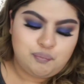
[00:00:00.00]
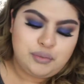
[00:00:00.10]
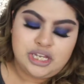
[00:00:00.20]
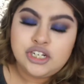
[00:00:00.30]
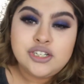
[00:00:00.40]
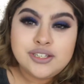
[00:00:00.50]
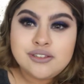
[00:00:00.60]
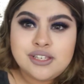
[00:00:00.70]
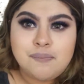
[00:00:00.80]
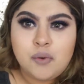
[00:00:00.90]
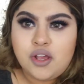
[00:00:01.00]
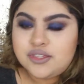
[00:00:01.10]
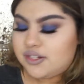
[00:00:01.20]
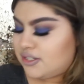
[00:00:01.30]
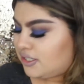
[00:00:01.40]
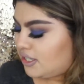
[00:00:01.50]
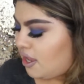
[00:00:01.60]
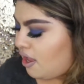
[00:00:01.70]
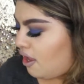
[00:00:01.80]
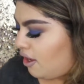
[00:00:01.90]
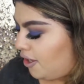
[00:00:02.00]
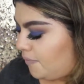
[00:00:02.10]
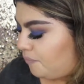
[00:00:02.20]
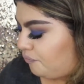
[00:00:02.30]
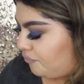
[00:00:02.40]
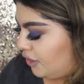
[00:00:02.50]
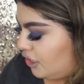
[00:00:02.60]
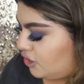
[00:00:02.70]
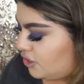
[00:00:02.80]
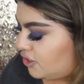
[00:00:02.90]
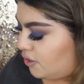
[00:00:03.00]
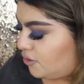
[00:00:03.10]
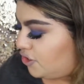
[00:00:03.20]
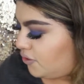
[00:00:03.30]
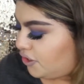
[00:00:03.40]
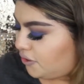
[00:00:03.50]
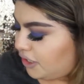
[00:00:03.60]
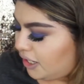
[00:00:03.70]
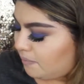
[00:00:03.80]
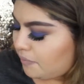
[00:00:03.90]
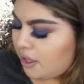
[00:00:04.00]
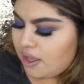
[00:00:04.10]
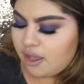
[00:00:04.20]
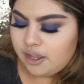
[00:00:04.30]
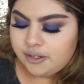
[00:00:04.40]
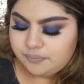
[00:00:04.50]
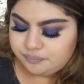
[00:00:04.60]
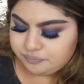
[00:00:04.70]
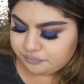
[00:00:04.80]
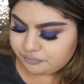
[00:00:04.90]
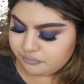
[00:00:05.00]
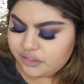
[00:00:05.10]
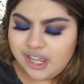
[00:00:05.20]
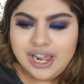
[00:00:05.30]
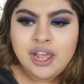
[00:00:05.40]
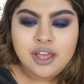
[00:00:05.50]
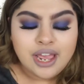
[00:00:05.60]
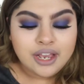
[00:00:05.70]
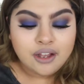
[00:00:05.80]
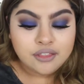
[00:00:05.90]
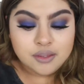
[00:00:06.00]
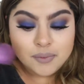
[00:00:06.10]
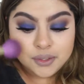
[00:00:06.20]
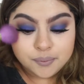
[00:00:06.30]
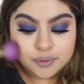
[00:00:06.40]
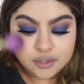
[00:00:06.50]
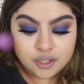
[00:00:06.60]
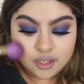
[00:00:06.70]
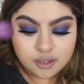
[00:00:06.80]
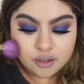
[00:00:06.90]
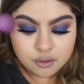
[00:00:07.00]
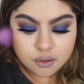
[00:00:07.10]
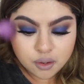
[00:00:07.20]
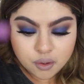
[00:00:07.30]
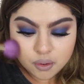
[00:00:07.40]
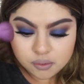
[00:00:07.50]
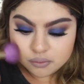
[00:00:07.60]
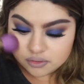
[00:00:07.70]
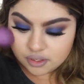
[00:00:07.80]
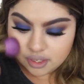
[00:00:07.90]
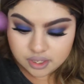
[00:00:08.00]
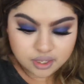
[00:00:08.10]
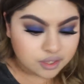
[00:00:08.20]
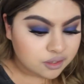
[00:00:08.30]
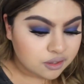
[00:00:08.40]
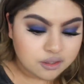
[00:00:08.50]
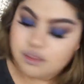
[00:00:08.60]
blushes and bronzers, just those two are no-name. I got them in a really old kit